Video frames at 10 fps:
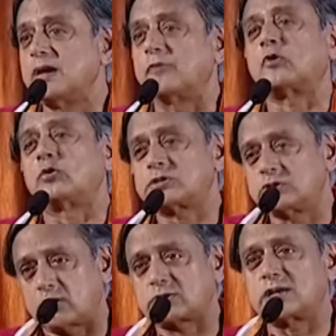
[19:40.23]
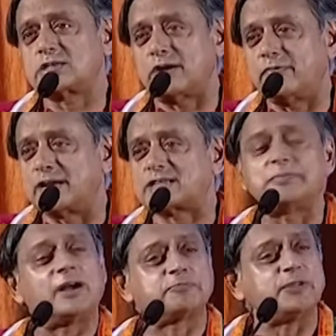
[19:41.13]
Of course, doctors are very
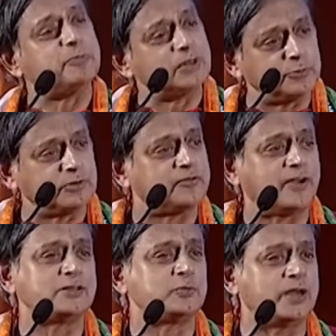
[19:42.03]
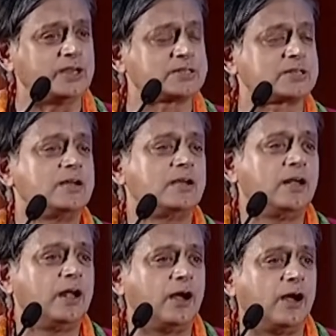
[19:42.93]
smart people. They will find ways
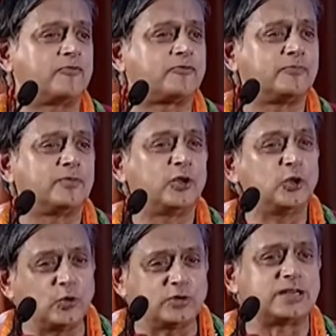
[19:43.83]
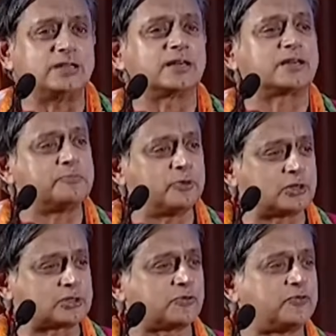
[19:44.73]
of using the
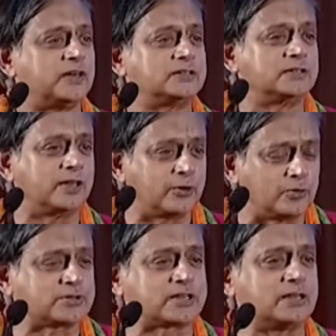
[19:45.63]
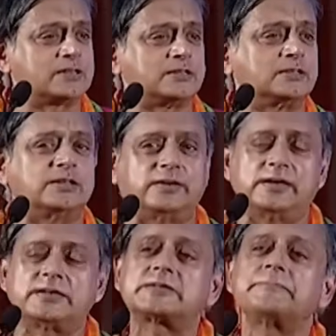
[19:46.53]
computers to further their own skills and
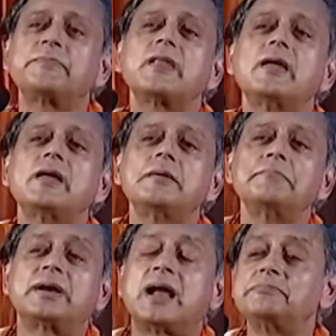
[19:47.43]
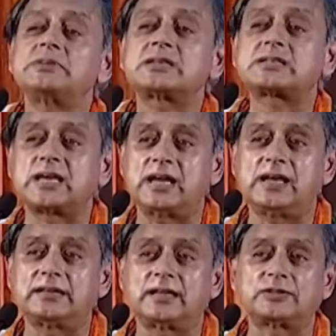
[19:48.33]
careers. But I'm just
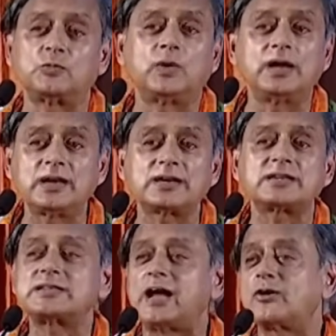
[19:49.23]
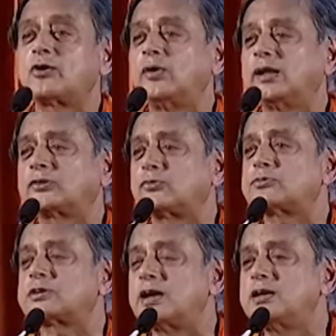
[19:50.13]
saying that the world is now going through
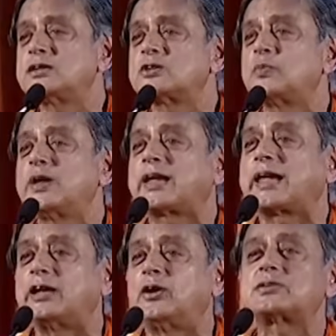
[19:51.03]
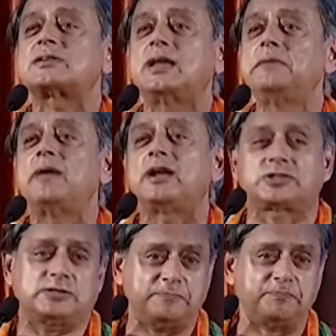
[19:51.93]
changes we cannot
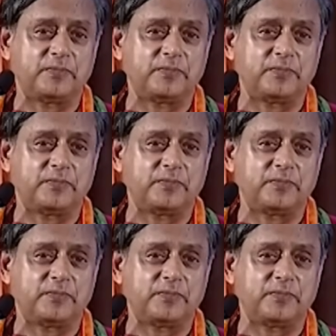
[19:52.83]
imagine.